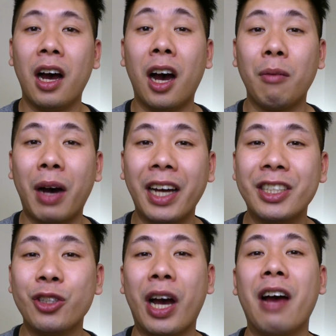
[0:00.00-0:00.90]
Um, I
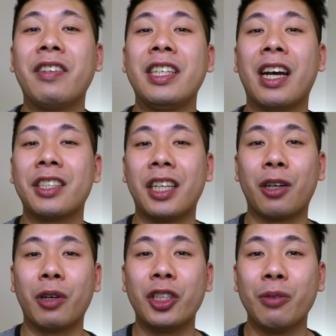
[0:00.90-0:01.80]
do have the
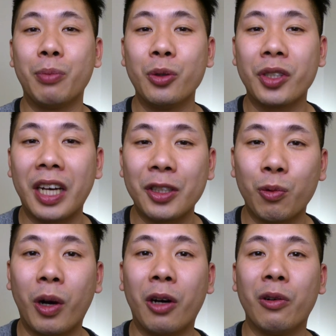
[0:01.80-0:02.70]
acceleration boost as
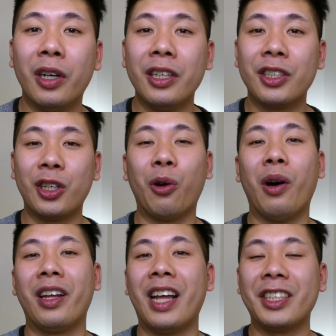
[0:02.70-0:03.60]
well,
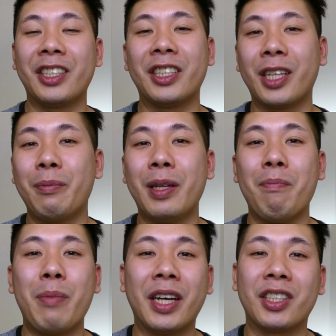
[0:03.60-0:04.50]
so that's just going to be
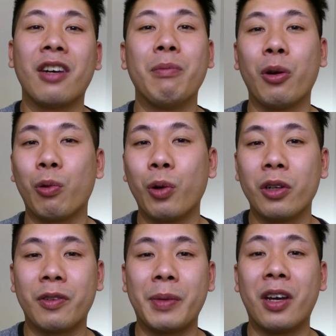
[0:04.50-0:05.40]
the best of both
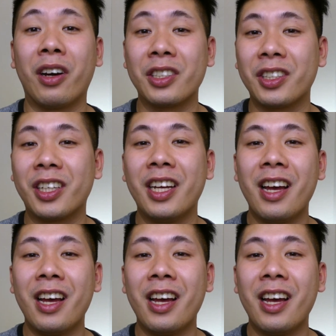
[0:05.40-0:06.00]
worlds for me, honestly.